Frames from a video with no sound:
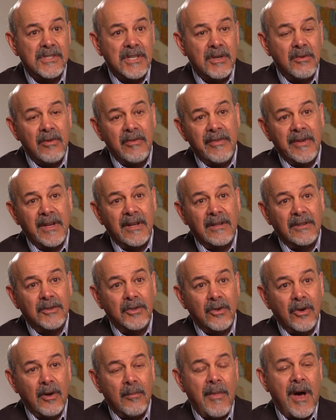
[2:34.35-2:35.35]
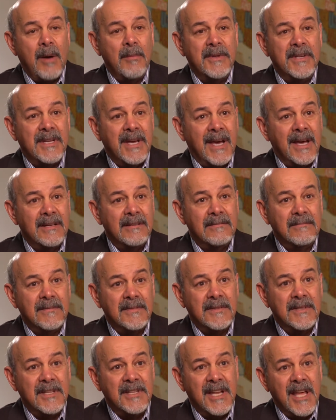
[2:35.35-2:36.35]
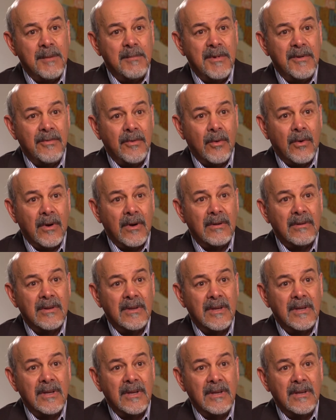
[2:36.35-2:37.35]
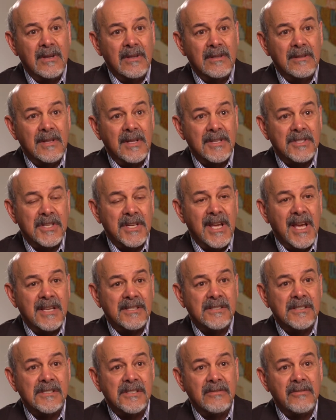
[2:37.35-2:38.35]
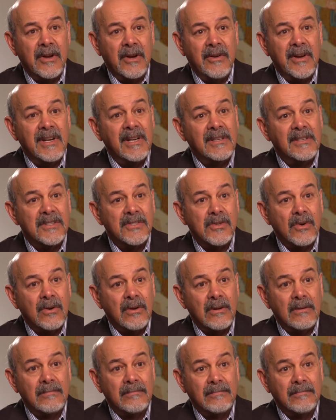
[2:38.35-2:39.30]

she revealed to her mom and dad the day before that she has a severe eating disorder.